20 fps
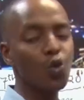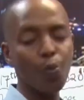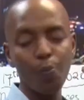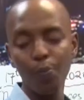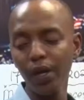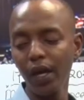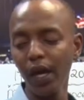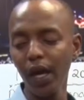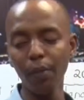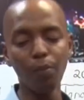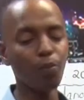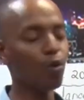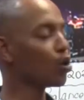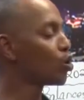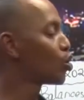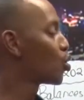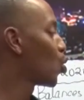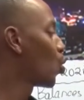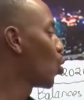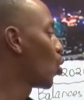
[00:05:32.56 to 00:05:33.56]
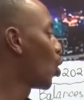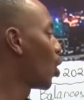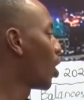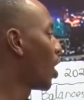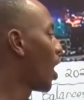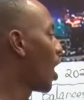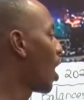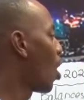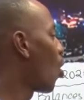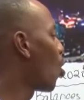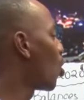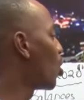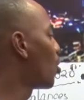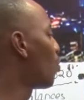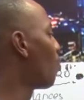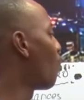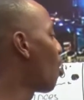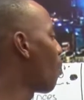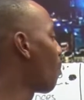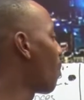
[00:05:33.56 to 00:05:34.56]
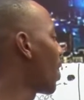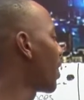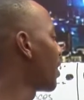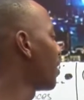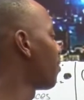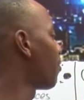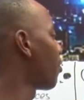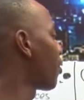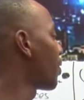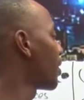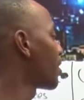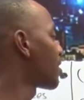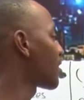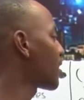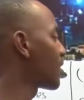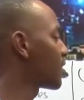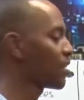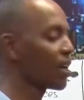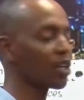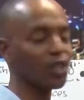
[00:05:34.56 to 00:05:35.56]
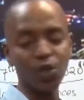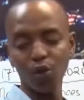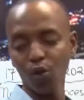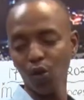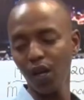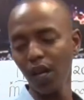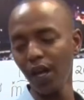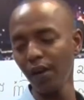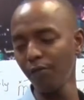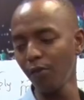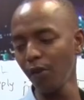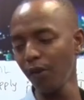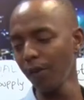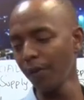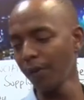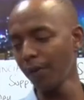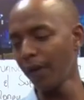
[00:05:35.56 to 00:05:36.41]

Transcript: be able to hold more money for the transactional level.